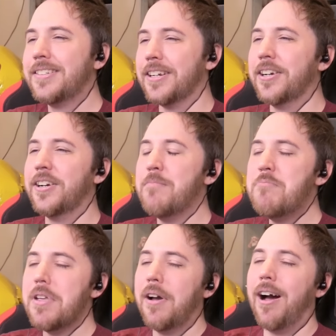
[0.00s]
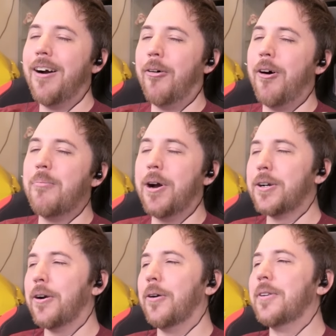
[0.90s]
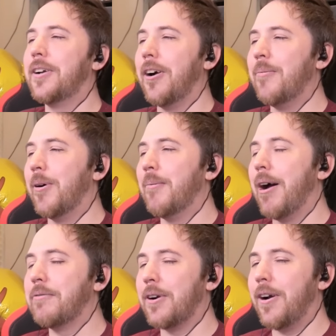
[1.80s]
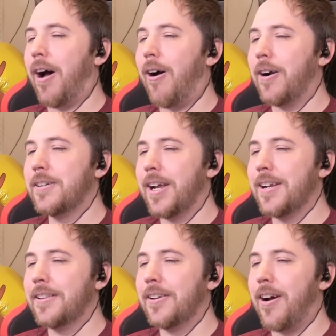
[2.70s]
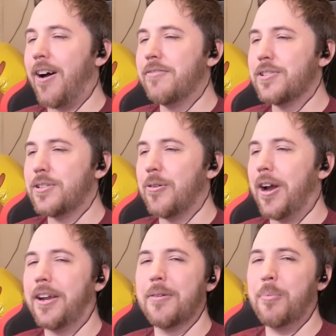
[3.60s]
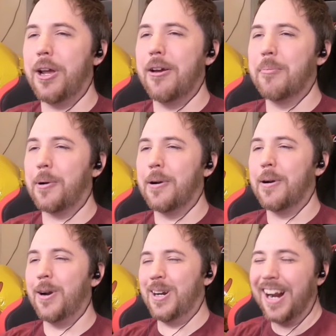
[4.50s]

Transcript: Dude, I want my girl to come home after a hard day at the office so I can pamper her.